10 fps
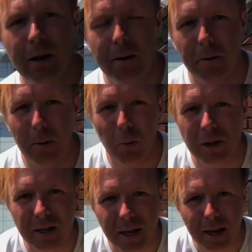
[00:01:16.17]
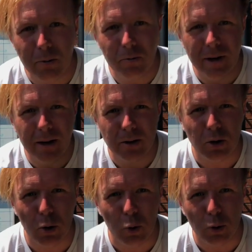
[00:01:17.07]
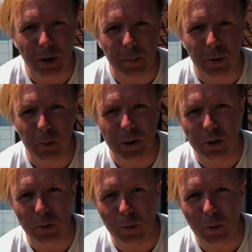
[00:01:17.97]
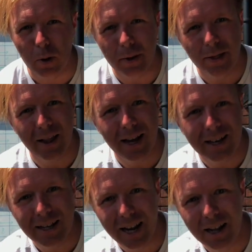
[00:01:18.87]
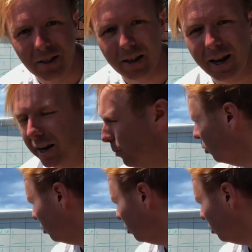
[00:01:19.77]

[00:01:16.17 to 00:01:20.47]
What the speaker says: Right, once again, nearest whole number, we don't want that tenth anymore,